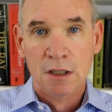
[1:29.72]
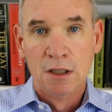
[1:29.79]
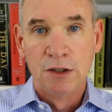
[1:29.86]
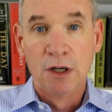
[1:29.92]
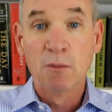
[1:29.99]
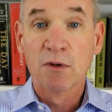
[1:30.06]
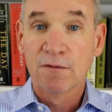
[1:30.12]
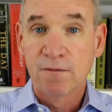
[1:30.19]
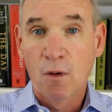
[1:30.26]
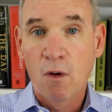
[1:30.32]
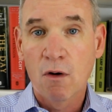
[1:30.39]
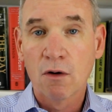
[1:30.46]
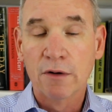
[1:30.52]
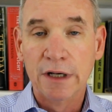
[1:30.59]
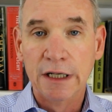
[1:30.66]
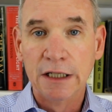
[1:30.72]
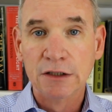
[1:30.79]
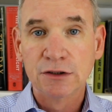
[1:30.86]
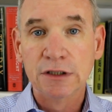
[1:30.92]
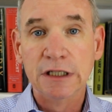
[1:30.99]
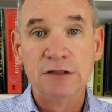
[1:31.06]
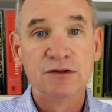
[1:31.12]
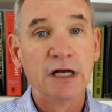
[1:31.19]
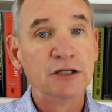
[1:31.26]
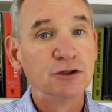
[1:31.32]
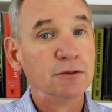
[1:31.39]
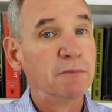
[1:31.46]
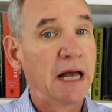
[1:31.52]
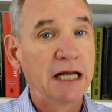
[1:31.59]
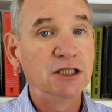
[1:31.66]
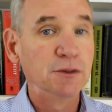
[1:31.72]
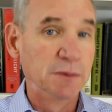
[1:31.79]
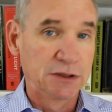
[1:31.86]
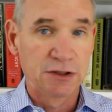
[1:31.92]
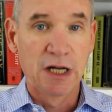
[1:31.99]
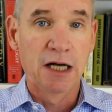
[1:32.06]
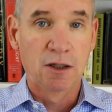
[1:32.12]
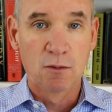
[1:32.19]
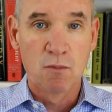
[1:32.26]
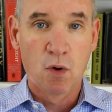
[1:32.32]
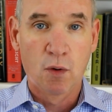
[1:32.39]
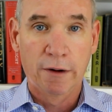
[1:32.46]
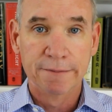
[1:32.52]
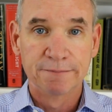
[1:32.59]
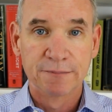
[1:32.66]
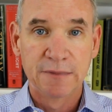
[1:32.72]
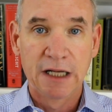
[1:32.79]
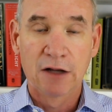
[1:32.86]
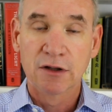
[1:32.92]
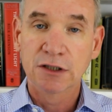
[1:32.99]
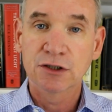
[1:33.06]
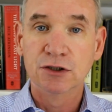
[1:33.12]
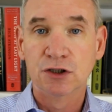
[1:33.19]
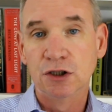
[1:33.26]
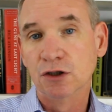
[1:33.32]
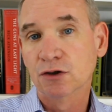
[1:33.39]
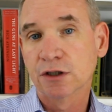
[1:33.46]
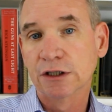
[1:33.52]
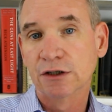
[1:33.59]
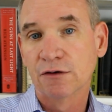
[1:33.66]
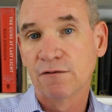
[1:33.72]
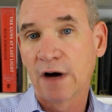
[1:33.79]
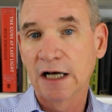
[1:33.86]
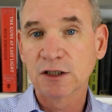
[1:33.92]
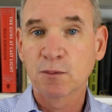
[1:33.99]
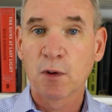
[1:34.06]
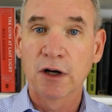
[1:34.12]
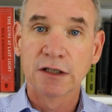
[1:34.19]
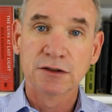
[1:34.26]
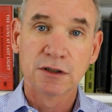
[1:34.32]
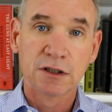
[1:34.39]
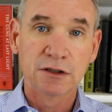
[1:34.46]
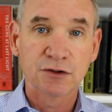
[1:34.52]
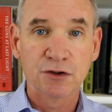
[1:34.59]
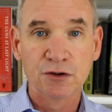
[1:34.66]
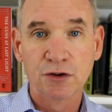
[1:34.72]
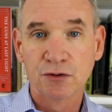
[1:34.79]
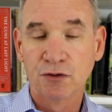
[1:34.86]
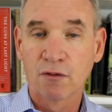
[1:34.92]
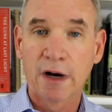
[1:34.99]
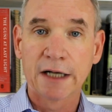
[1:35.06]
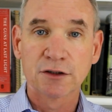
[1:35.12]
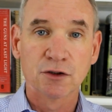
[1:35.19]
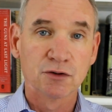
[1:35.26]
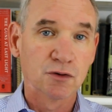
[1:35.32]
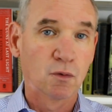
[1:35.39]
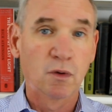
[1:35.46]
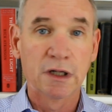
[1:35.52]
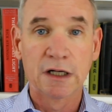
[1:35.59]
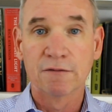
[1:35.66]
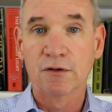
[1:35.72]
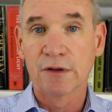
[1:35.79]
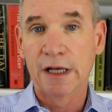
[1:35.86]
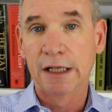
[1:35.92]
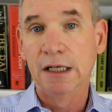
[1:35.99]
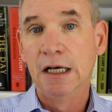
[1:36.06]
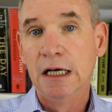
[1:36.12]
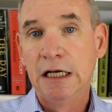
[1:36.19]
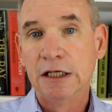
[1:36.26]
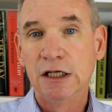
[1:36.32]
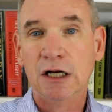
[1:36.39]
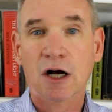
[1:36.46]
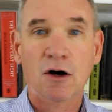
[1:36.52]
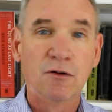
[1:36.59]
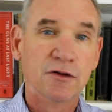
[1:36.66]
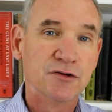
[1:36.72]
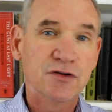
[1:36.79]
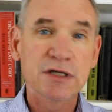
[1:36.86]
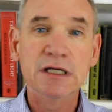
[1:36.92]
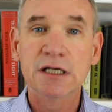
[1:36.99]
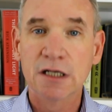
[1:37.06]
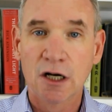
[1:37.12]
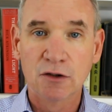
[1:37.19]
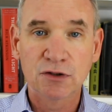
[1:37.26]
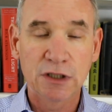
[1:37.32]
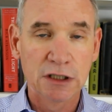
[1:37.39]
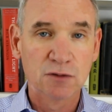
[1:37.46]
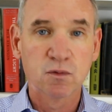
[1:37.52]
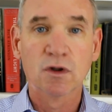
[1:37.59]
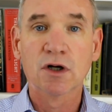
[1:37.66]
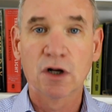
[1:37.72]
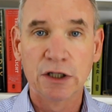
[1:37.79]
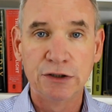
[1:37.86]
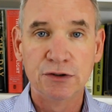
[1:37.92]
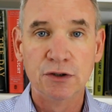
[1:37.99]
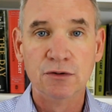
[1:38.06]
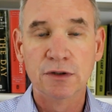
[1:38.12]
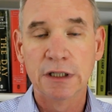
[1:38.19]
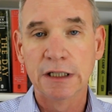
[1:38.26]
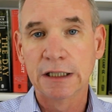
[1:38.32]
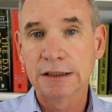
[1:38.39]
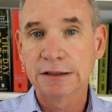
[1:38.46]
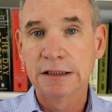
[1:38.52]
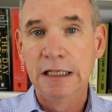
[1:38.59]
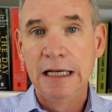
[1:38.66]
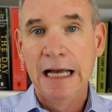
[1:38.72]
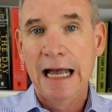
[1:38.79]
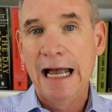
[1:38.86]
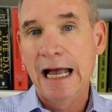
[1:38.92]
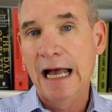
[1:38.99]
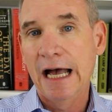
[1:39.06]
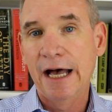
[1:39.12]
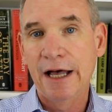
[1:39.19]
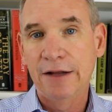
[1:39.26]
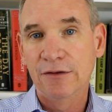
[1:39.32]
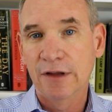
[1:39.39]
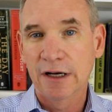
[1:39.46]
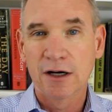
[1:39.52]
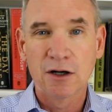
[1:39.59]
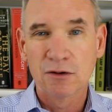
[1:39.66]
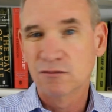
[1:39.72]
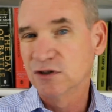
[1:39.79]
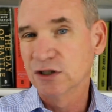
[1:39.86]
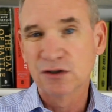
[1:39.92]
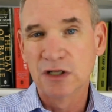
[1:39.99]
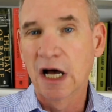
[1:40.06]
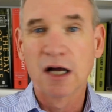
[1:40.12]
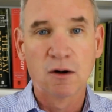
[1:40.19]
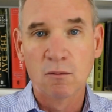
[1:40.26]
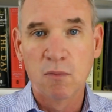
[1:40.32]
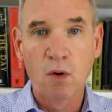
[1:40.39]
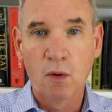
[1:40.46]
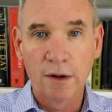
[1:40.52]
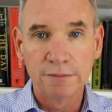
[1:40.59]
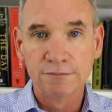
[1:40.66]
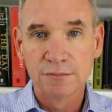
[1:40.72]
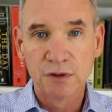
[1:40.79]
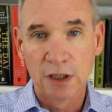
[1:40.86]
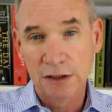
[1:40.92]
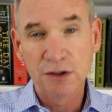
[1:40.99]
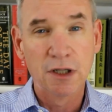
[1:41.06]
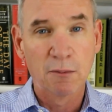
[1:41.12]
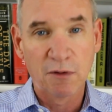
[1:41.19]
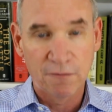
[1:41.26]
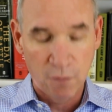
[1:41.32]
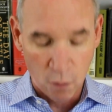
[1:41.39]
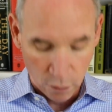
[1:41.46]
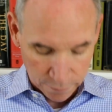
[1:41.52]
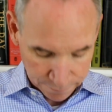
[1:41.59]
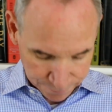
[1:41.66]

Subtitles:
Number 4 is that your management's not on board. Now, this is usually your vice presidents or your directors or whatever that, the CEO says we're going to do this and they're just not on board. So that's number 4.